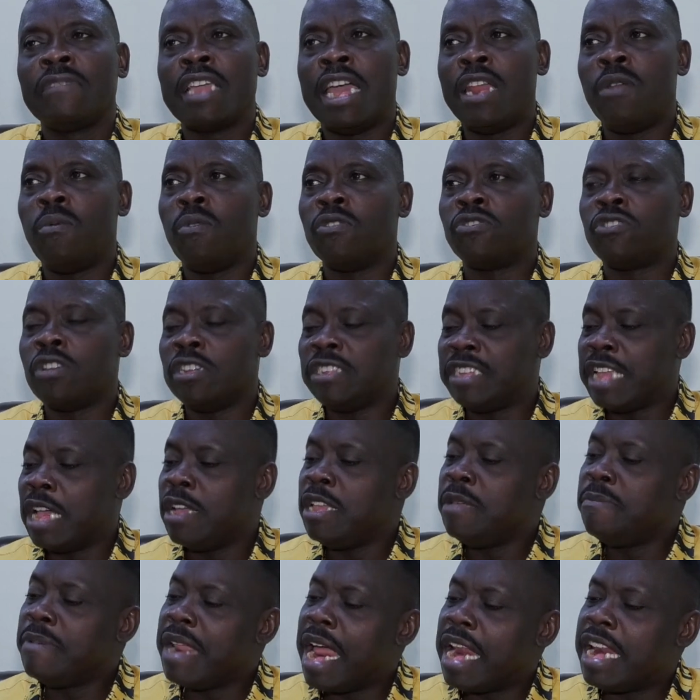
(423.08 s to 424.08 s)
And it was so he
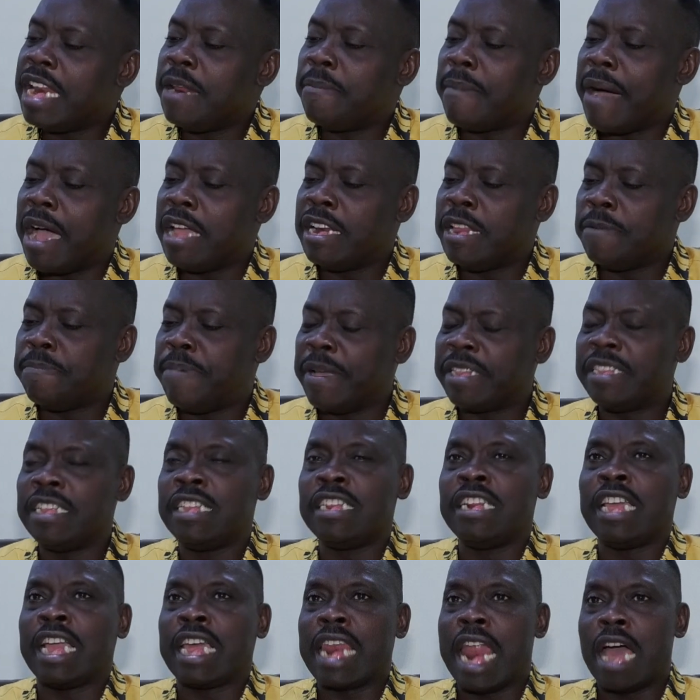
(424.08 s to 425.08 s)
said, immediately the person
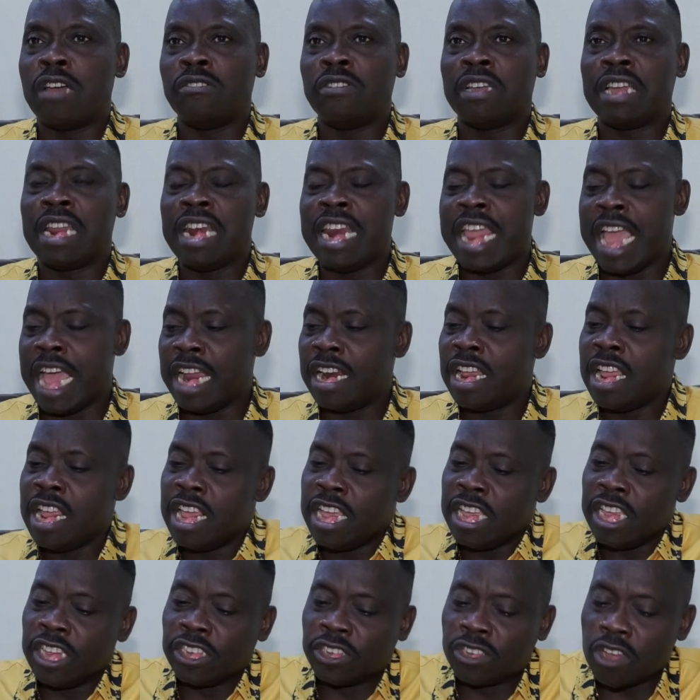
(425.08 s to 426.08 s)
in the cloud cleared,
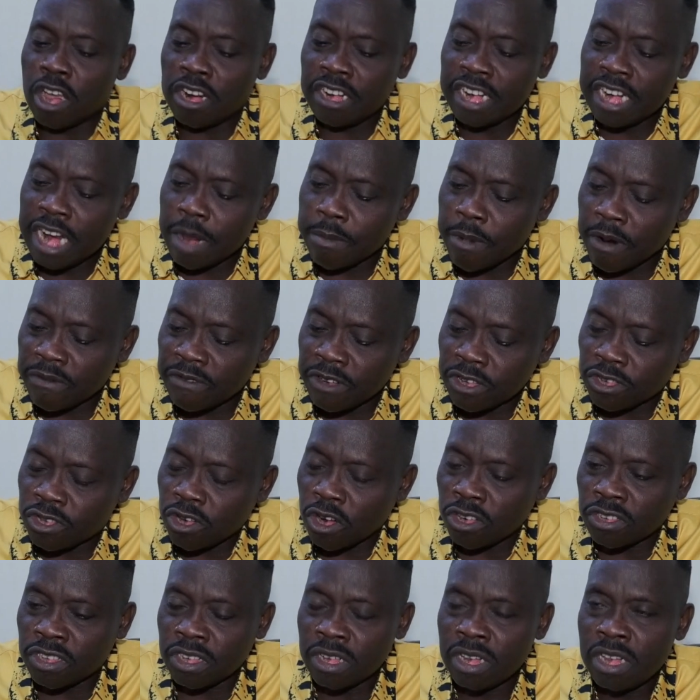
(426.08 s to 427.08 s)
he saw the name of the
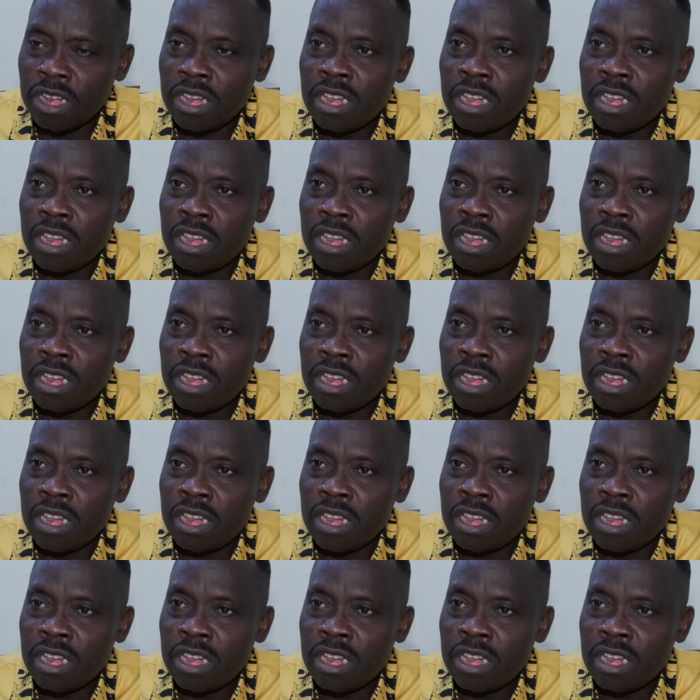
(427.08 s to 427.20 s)
church.